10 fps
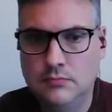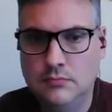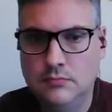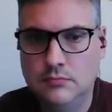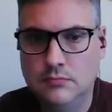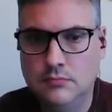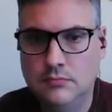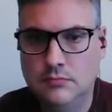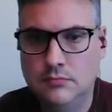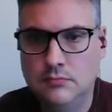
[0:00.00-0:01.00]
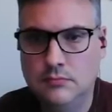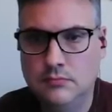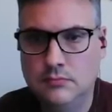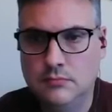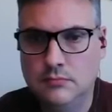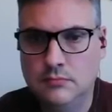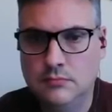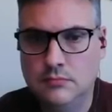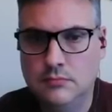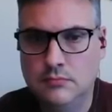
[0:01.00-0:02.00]

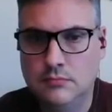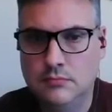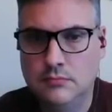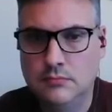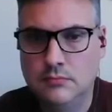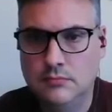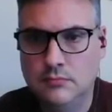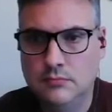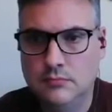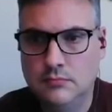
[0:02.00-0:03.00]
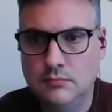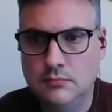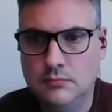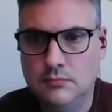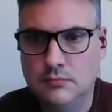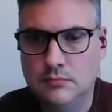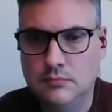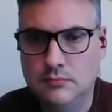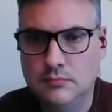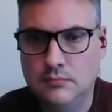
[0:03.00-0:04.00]

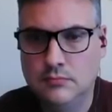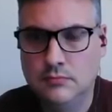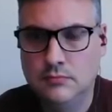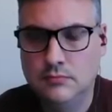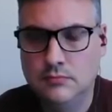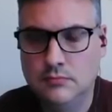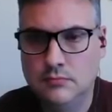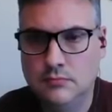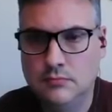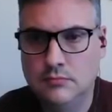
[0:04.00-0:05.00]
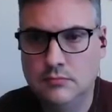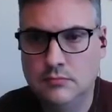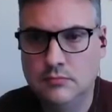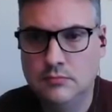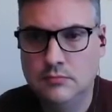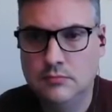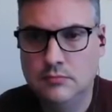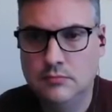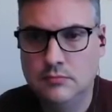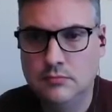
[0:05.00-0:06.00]

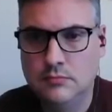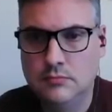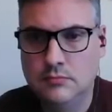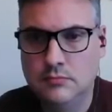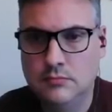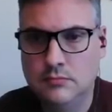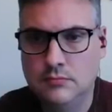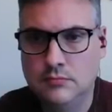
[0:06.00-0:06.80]
(silent)